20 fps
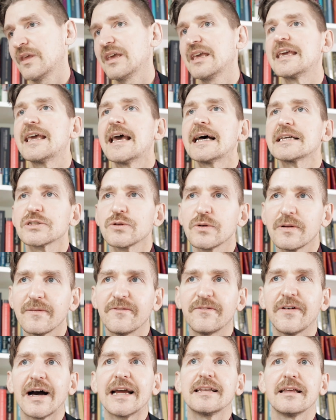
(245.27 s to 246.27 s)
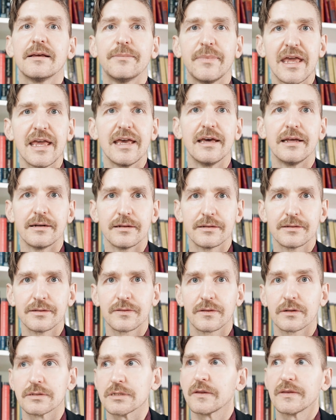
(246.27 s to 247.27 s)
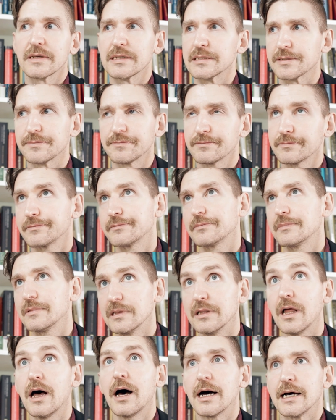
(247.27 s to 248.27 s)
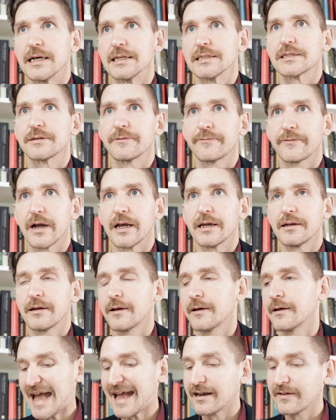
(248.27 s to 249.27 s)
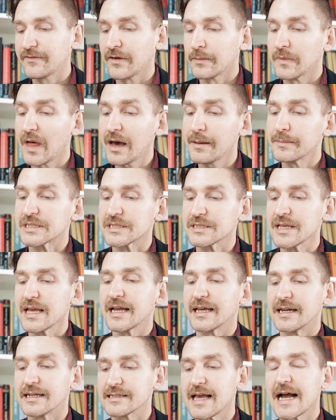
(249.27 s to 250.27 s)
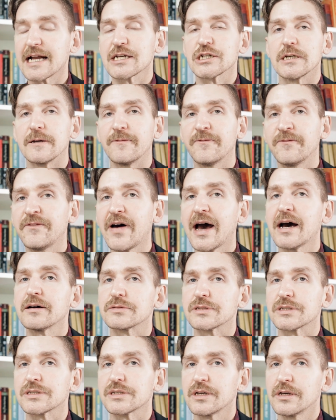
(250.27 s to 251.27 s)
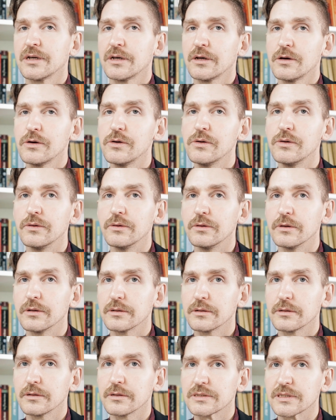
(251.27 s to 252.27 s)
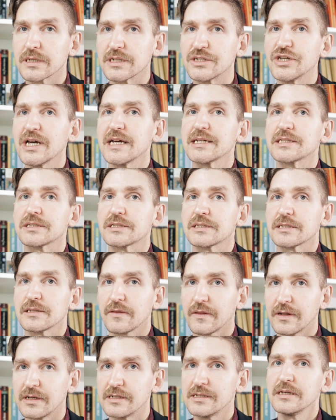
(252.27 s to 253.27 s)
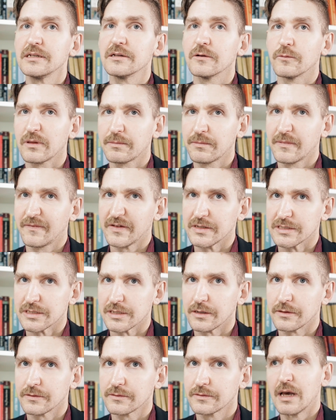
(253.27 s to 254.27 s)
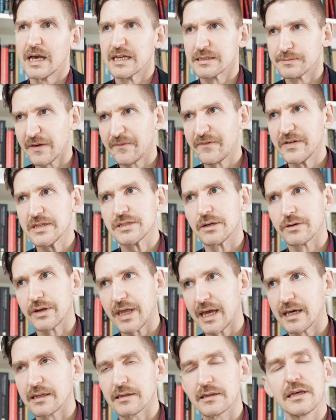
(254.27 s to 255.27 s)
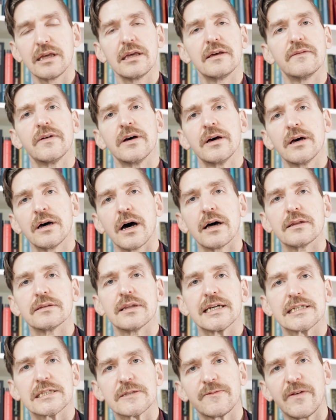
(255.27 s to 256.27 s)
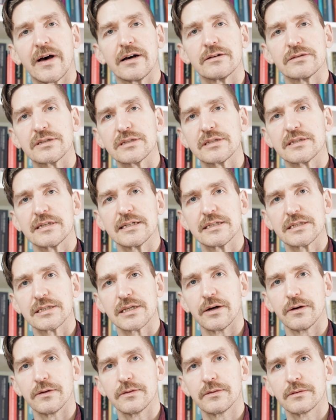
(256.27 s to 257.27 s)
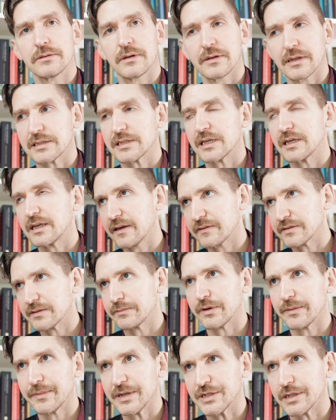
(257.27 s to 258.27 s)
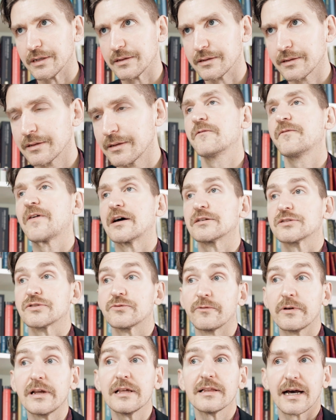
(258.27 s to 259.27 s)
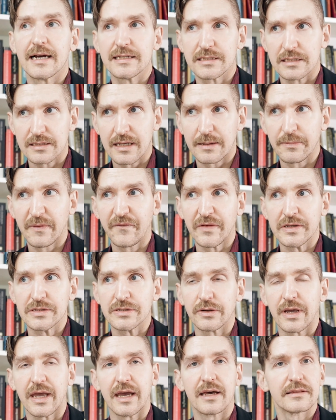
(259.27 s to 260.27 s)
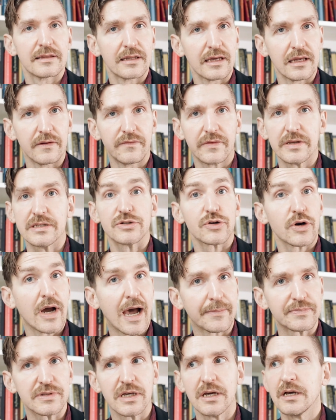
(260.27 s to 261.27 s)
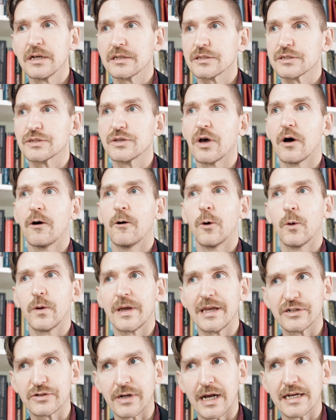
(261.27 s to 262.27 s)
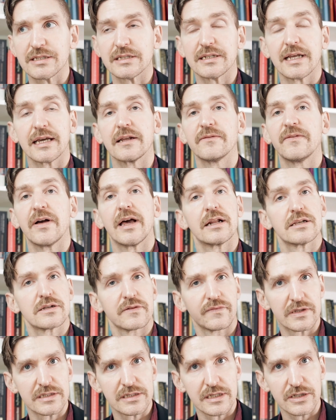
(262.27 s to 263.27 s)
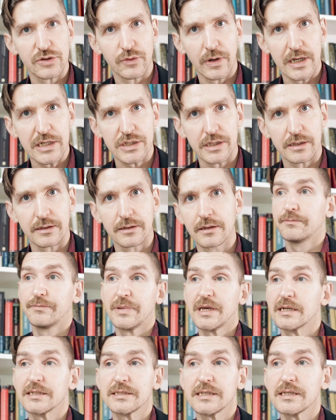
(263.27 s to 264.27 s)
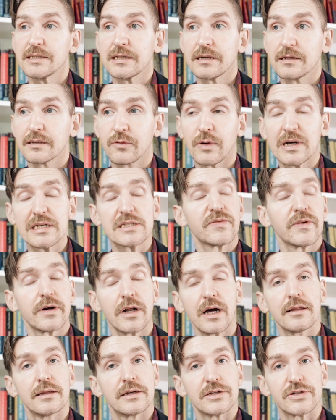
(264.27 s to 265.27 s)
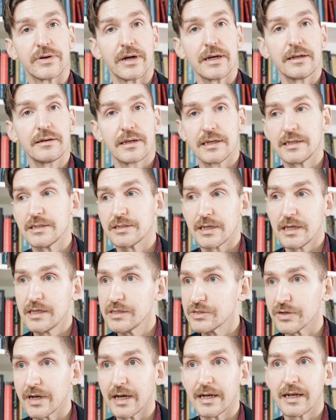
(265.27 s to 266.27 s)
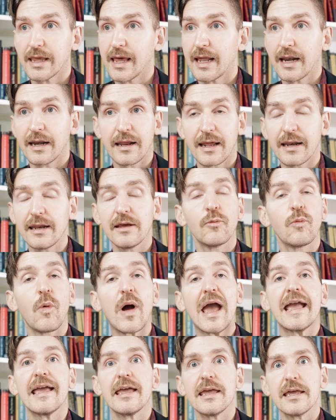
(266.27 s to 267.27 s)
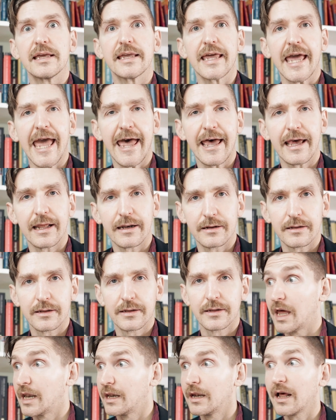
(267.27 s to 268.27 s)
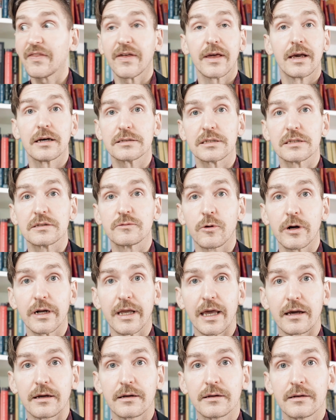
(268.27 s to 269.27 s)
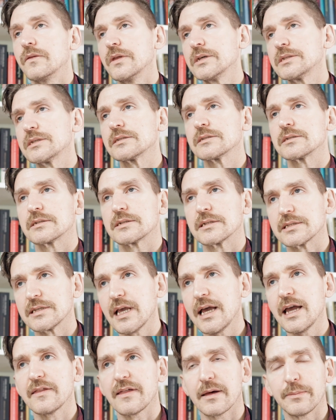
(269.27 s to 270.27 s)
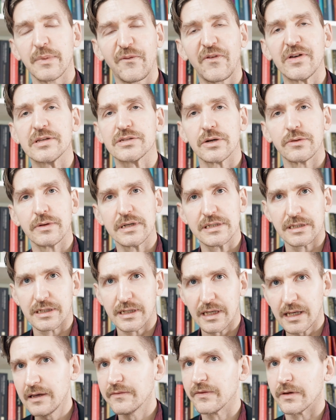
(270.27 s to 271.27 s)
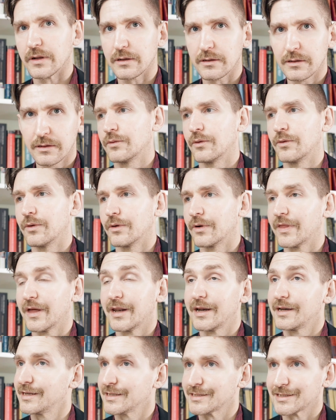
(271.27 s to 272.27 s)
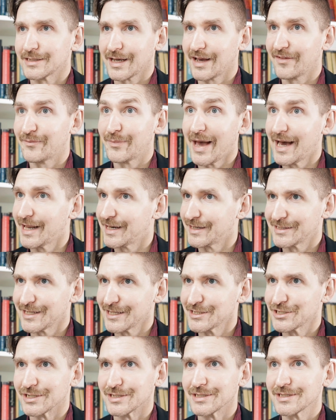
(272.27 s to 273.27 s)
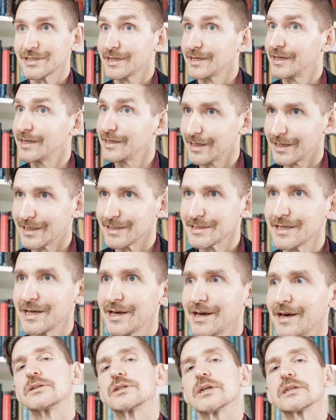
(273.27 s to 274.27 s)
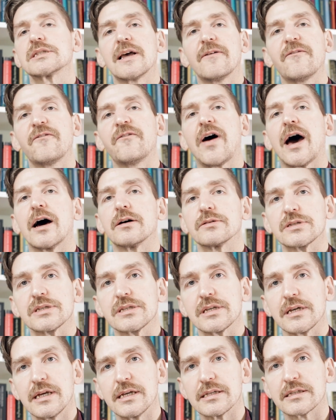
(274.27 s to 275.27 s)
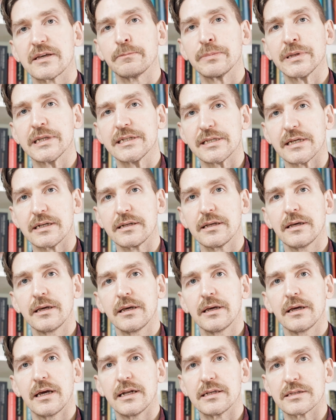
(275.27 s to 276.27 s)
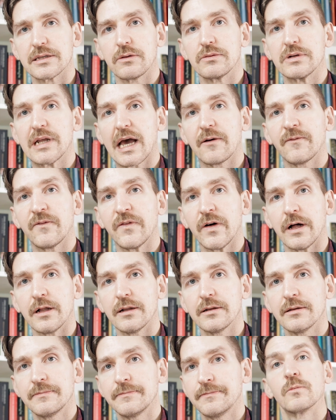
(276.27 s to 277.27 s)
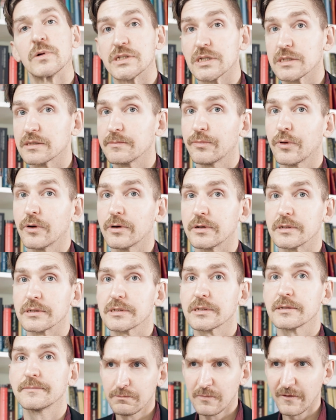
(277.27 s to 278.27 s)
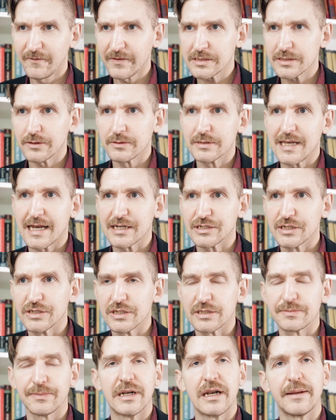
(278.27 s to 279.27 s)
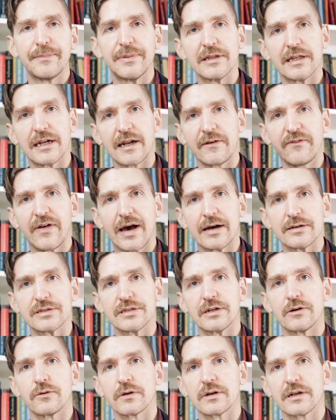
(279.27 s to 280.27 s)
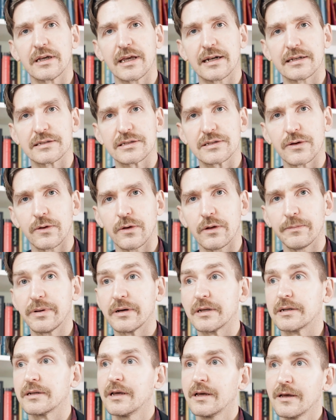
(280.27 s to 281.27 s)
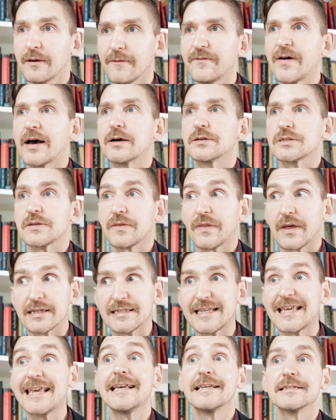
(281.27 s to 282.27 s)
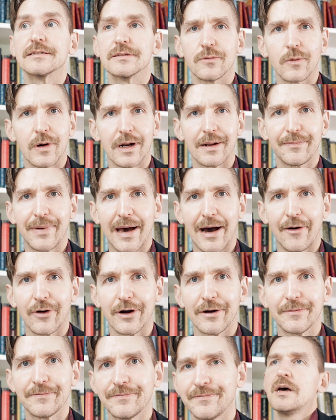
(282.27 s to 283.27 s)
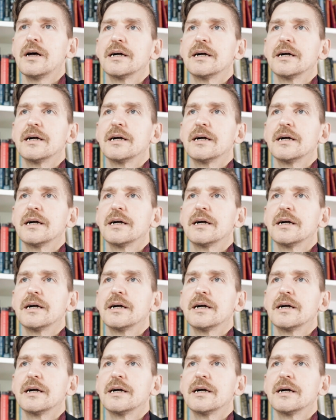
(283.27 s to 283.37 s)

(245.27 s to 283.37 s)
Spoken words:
He has to invite him in. There's all these laws, right? And if I'm not mistaken, it's actually Faust who suggests the deal with Mephisto, as Mephisto can't leave unless Faust says so, unless he gives him permission. Faust realizes that Mephisto can't leave, he's trapped, so he tries to take advantage of the situation. Because he's in a quest for knowledge, right? He's trying to get it any way he can, and nothing else is working. This isn't to say that Mephisto isn't evil, or that he doesn't have bad intentions, he does. Just that Faust is complicit in his own downfall, which is important. Mephisto is actually just manipulating Faust in order to get his soul, but Faust thinks he's the one in power.